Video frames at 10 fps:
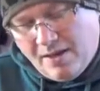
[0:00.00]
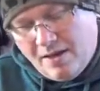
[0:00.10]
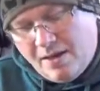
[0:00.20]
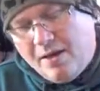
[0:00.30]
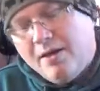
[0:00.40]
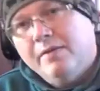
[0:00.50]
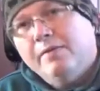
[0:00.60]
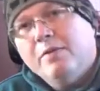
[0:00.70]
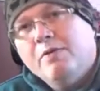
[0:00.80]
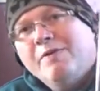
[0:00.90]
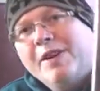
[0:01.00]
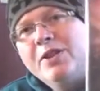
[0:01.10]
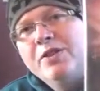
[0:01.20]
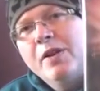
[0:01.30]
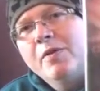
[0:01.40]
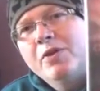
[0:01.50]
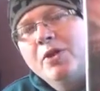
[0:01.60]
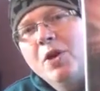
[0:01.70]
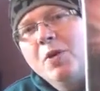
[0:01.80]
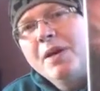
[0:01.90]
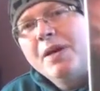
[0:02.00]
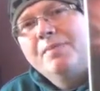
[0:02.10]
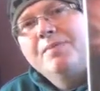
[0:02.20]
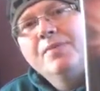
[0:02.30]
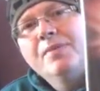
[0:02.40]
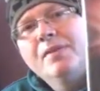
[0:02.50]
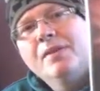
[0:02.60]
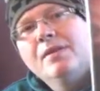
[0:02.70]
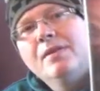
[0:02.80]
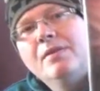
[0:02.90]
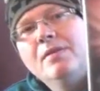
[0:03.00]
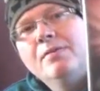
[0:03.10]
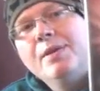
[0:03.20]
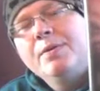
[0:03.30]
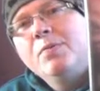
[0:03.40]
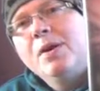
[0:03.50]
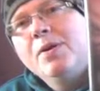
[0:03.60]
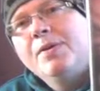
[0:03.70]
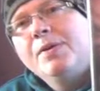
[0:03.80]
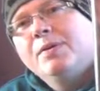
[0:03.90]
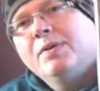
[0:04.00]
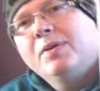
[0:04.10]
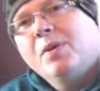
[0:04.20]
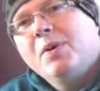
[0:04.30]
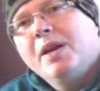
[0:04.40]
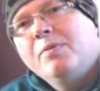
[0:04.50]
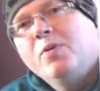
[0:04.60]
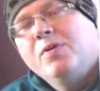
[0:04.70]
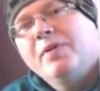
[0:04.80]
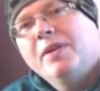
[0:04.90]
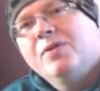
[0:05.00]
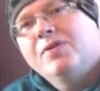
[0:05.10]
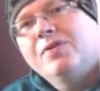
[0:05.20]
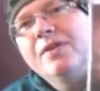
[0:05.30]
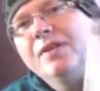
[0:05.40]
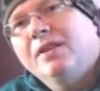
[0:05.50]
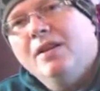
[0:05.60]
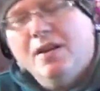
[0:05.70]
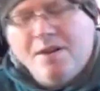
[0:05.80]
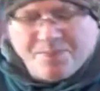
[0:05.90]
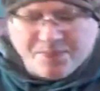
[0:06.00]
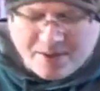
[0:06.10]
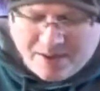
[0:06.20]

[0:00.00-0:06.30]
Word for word: Uh, the Revenge of Shinobi. The reason why I got this Shinobi game more than anything else, really. Um,